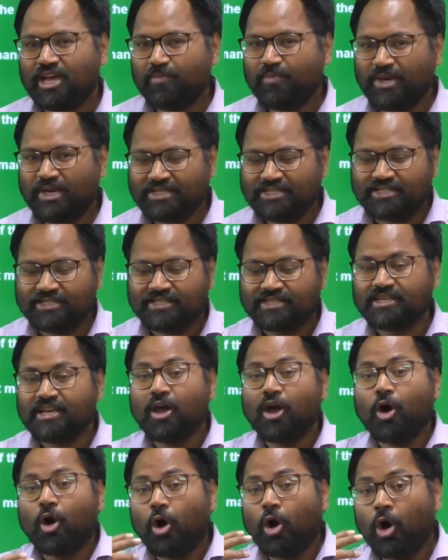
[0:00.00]
Because it is
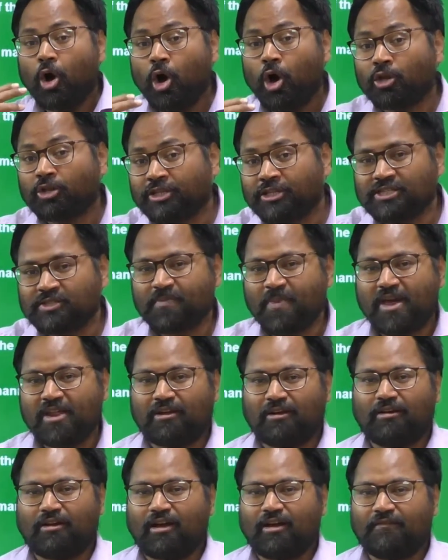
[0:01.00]
author's
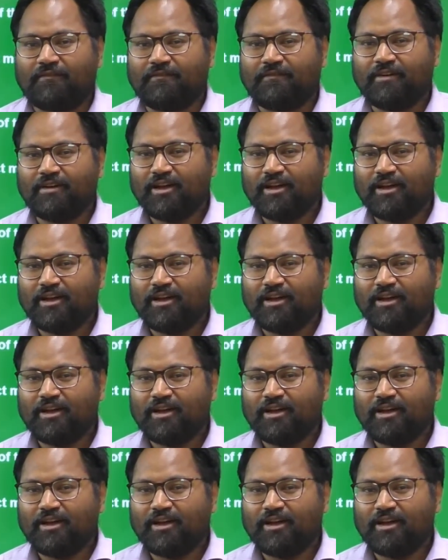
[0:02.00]
paragraph,